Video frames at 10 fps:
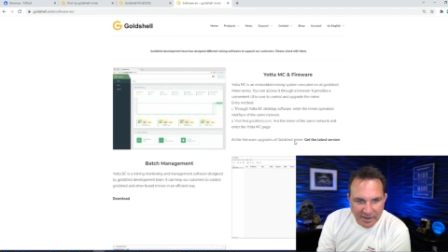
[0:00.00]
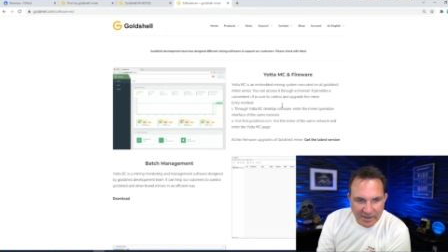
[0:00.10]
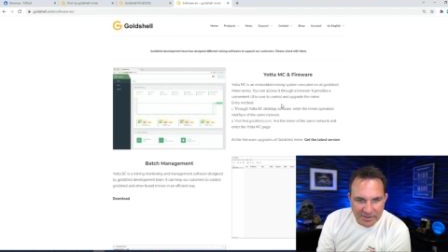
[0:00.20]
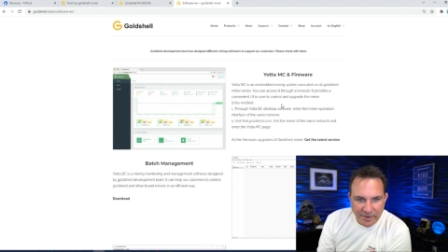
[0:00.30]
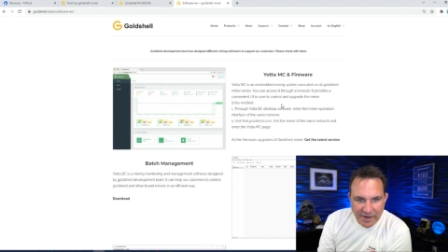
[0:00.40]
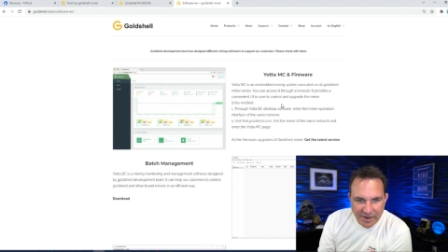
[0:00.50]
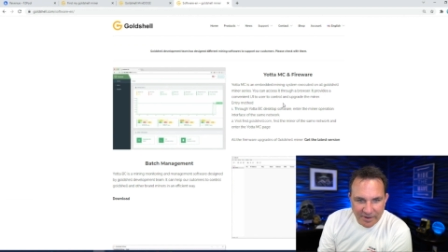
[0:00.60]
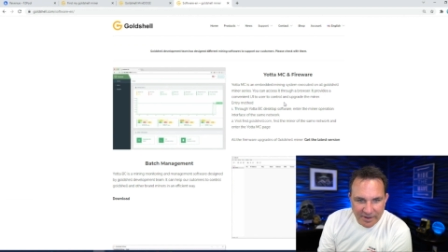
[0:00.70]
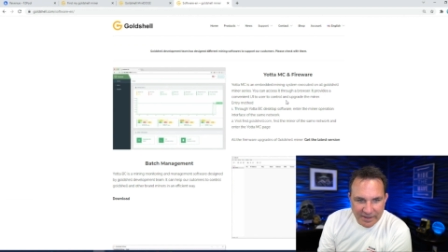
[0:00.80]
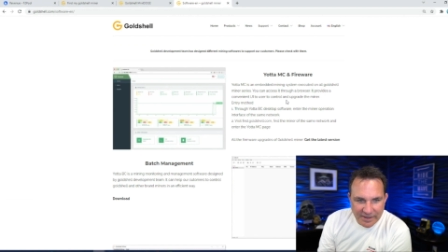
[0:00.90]
So
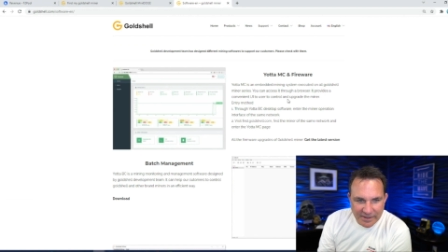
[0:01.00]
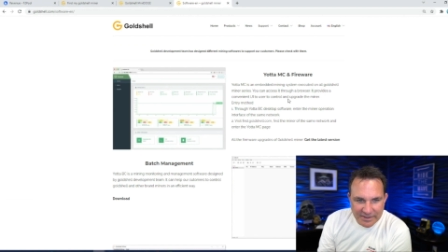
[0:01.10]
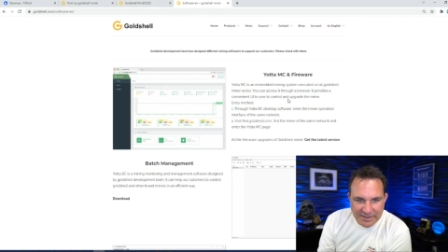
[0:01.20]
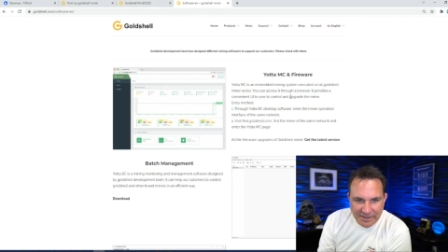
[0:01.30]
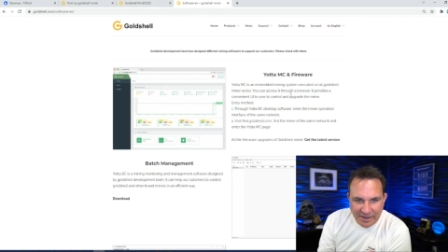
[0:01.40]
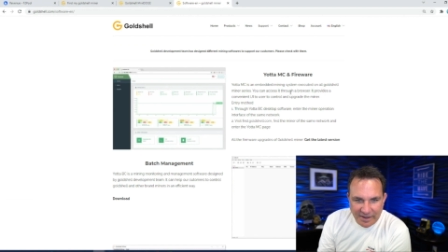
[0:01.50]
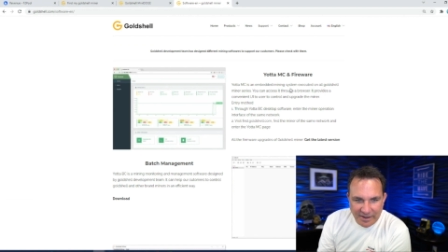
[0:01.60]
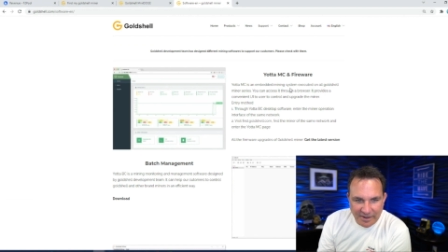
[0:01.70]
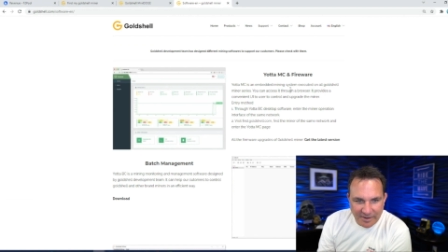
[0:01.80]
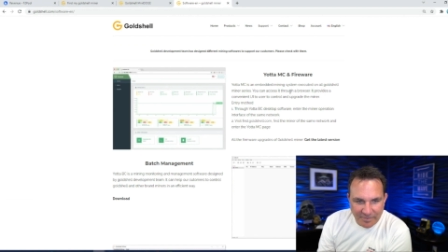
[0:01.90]
here is
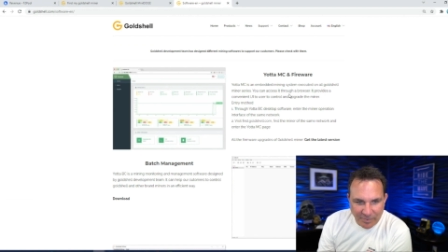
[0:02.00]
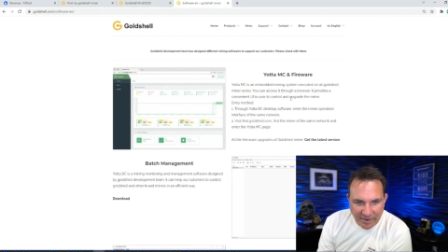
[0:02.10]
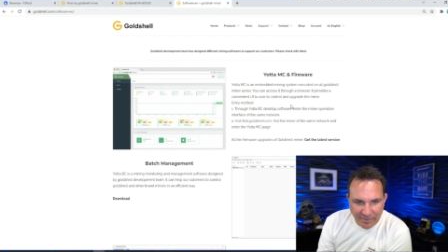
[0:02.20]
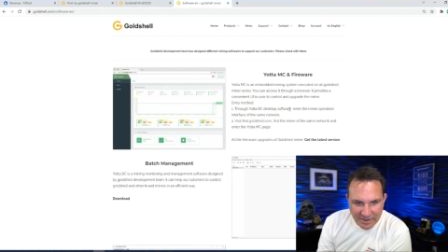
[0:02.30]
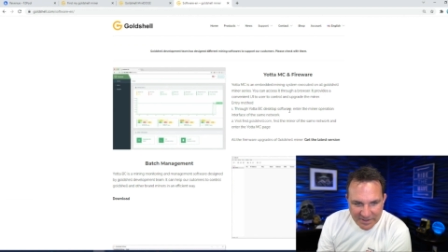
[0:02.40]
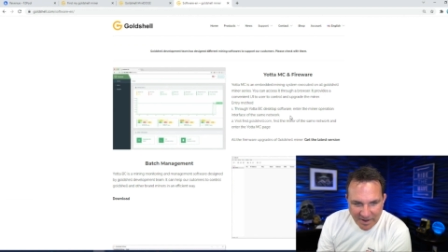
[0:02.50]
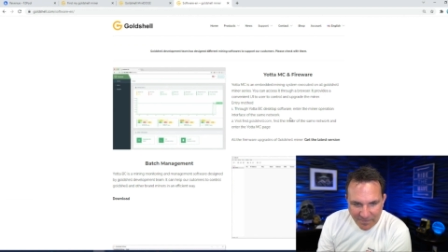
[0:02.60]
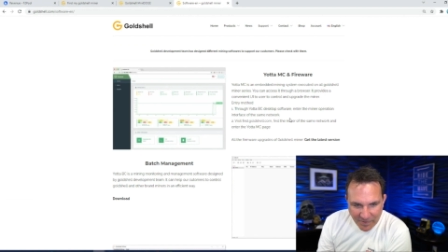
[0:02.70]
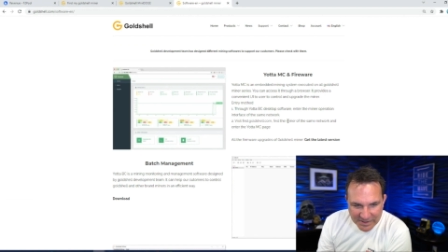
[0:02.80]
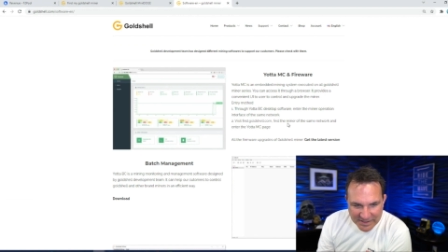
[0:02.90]
uh, whatever the
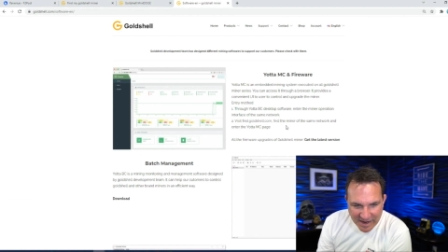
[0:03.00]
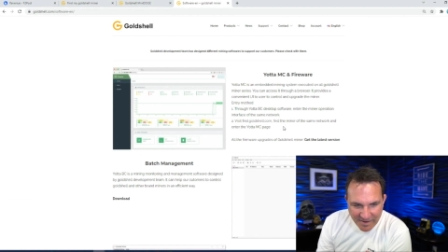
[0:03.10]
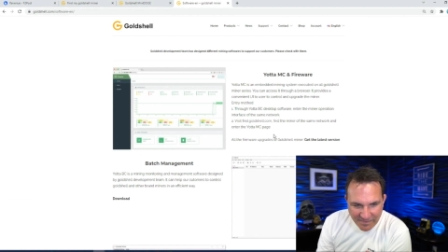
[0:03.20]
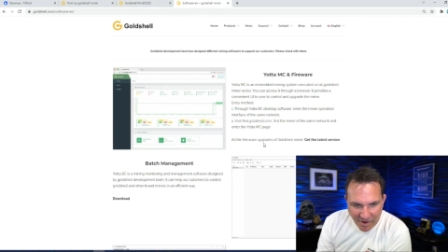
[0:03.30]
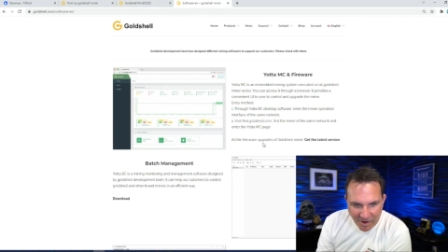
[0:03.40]
software stuff.